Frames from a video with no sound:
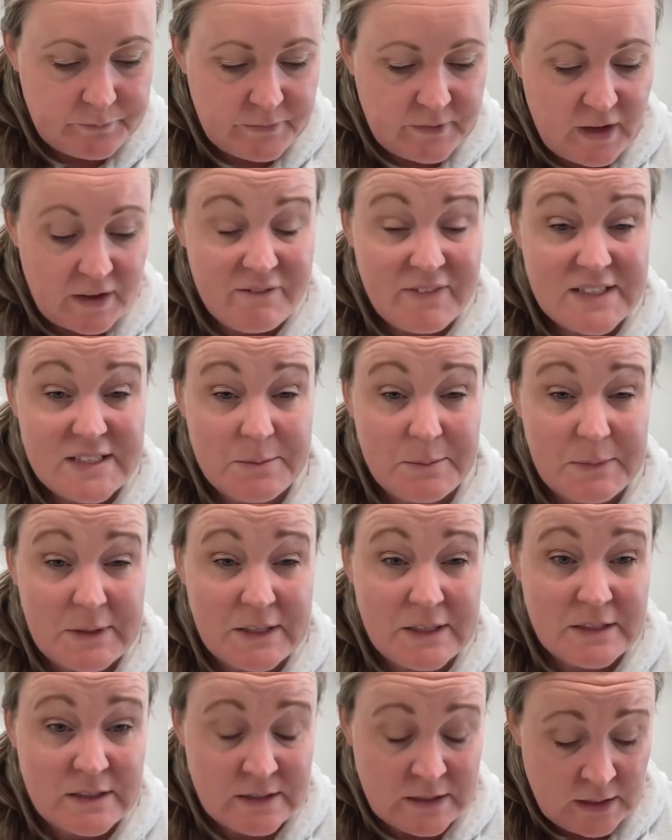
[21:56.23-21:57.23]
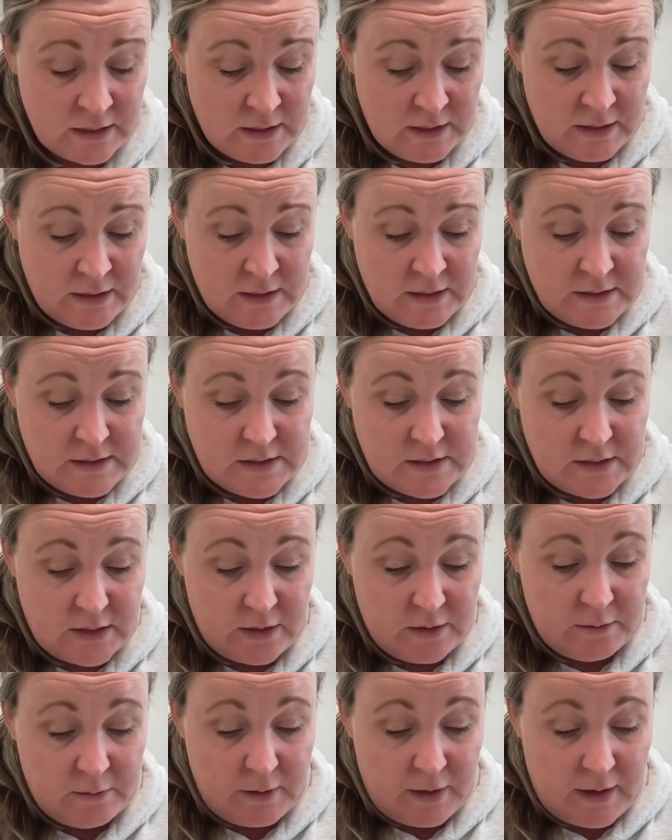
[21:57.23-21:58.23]
and vitamins.
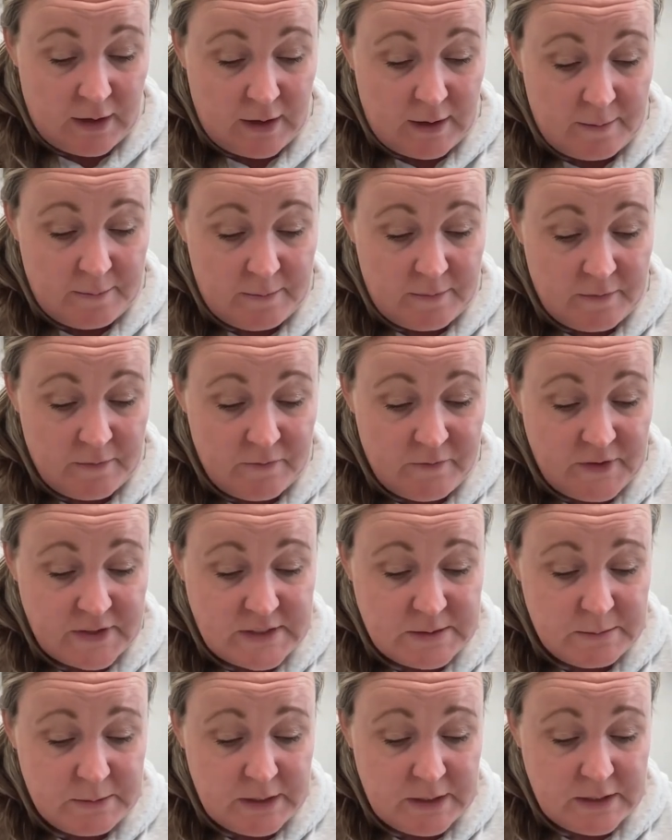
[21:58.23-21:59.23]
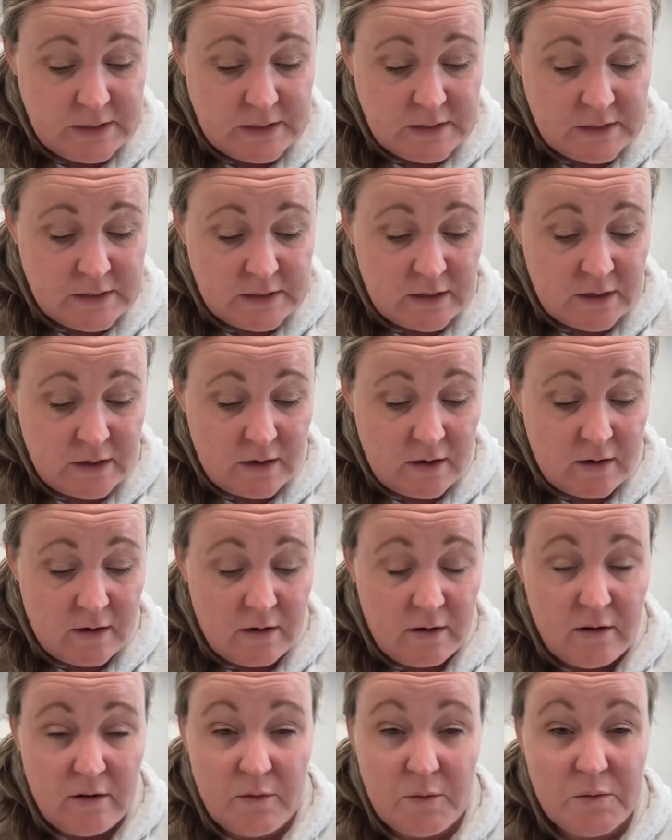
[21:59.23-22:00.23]
So vitamins
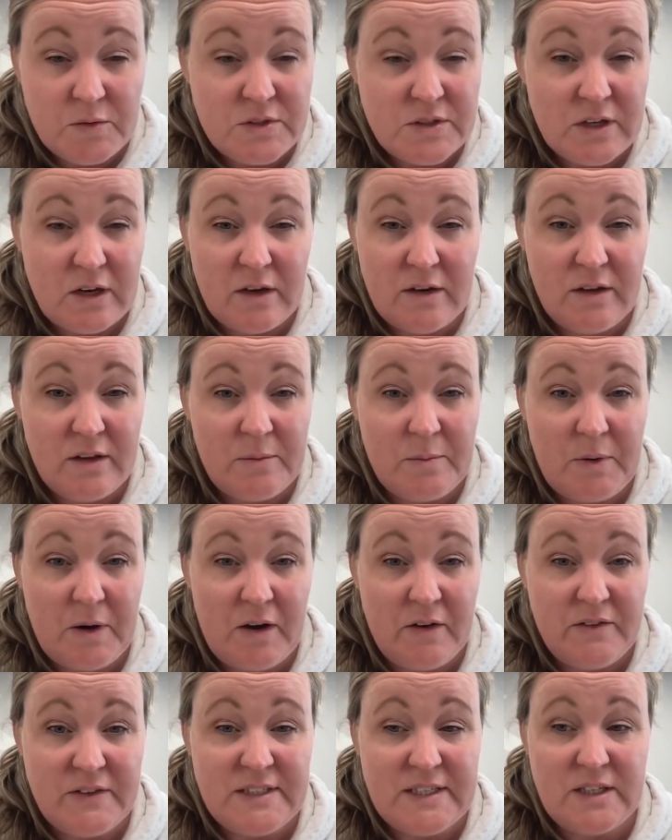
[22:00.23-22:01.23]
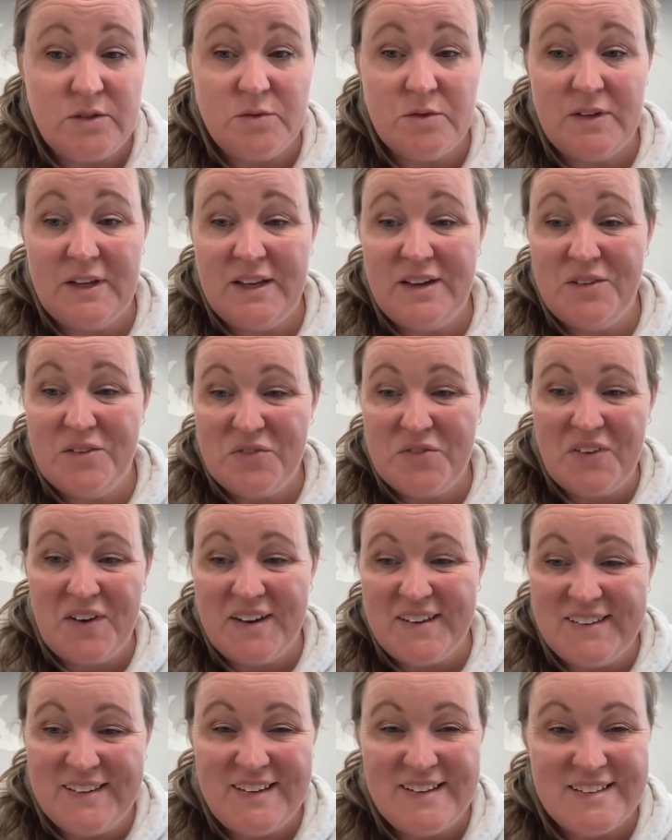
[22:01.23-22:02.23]
are also another part of essential, and then you'll
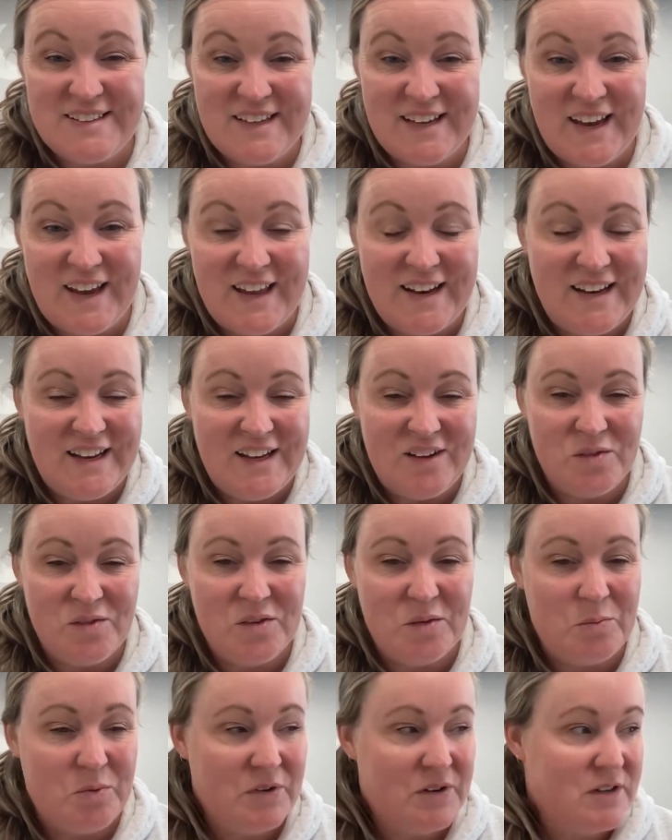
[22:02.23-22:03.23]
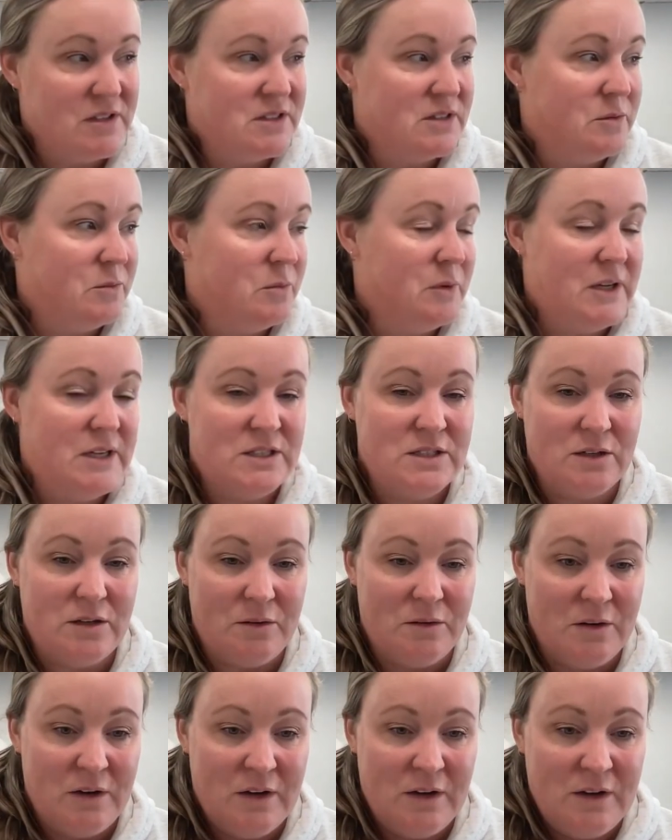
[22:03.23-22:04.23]
find these again all the products that we do.
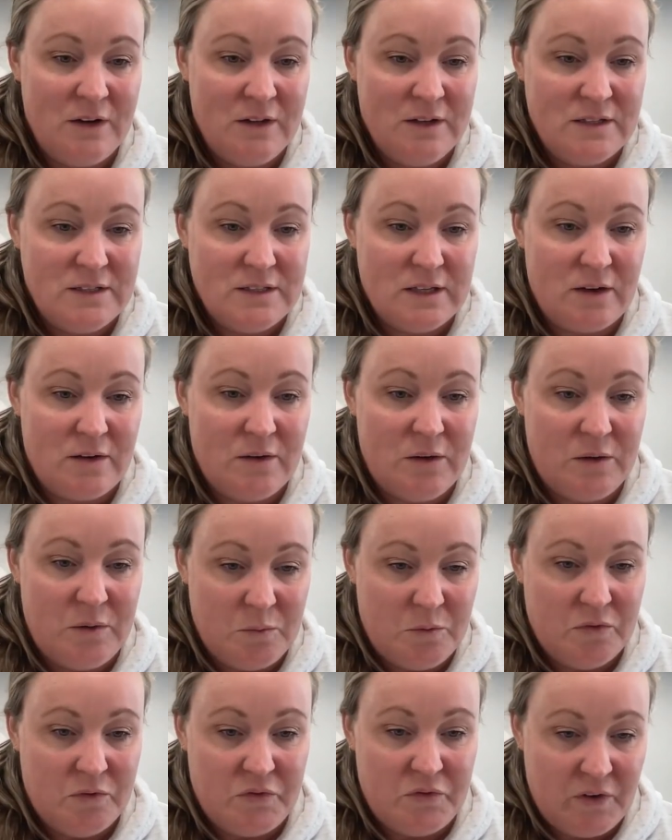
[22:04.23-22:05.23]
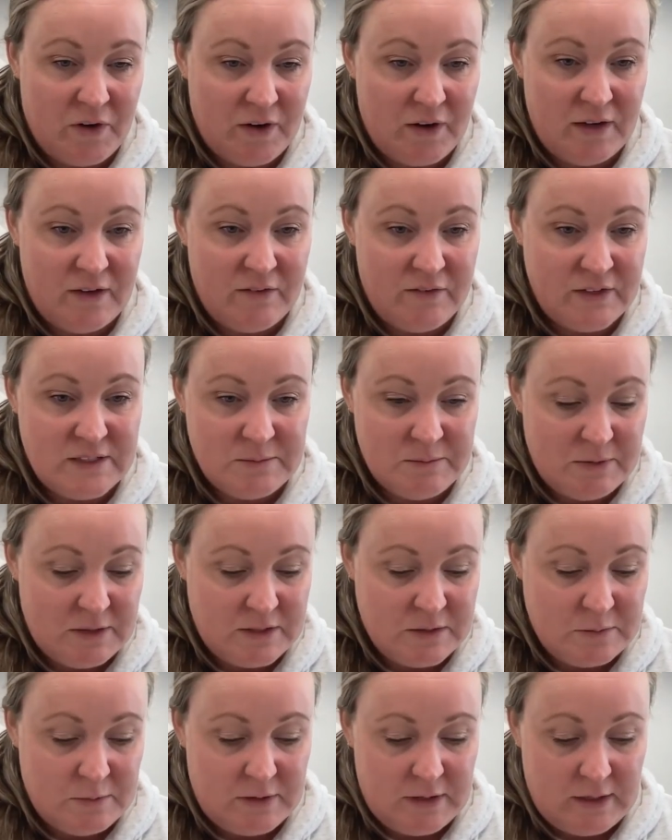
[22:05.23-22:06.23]
So you will find
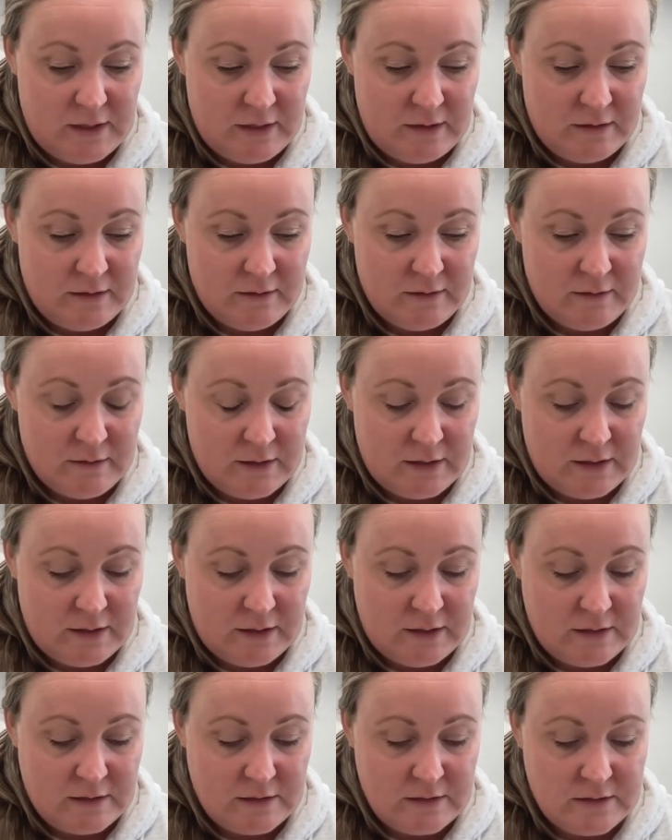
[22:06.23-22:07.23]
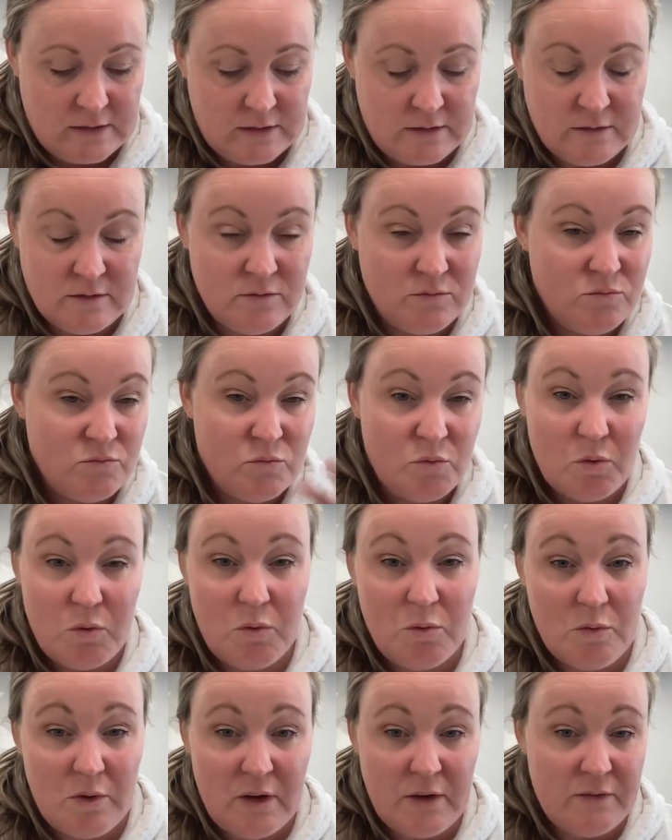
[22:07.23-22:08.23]
vitamins within things
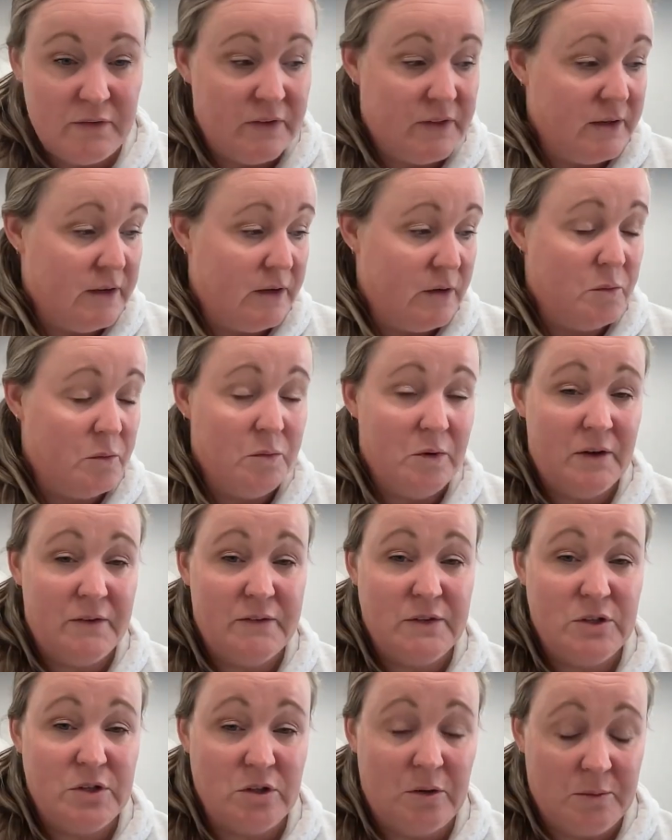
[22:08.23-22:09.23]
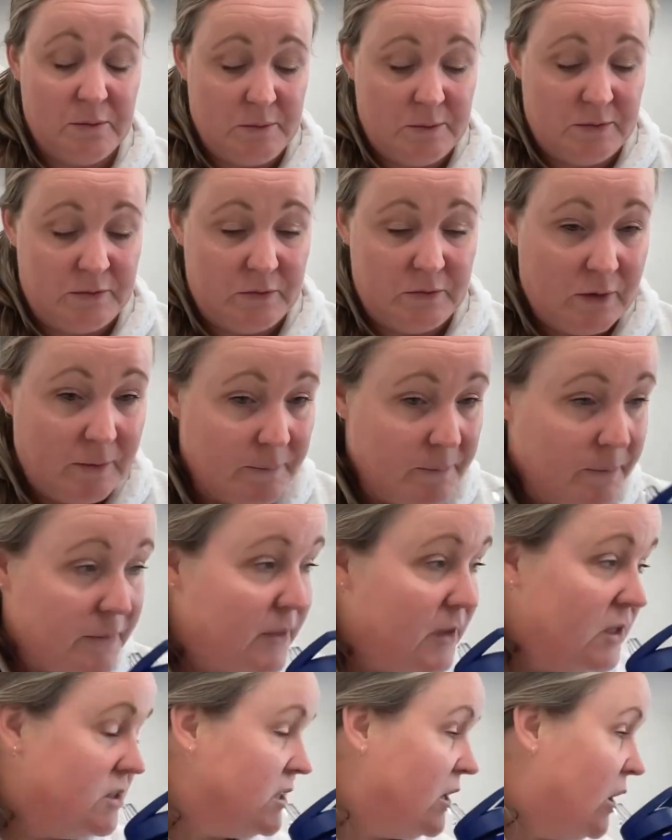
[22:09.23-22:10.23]
all over the shop that we've got.
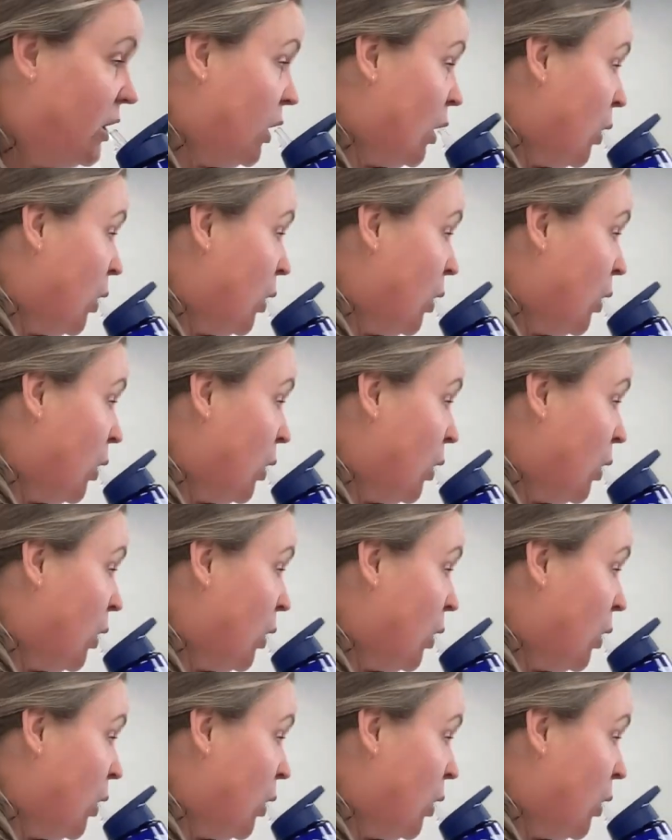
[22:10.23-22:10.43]
So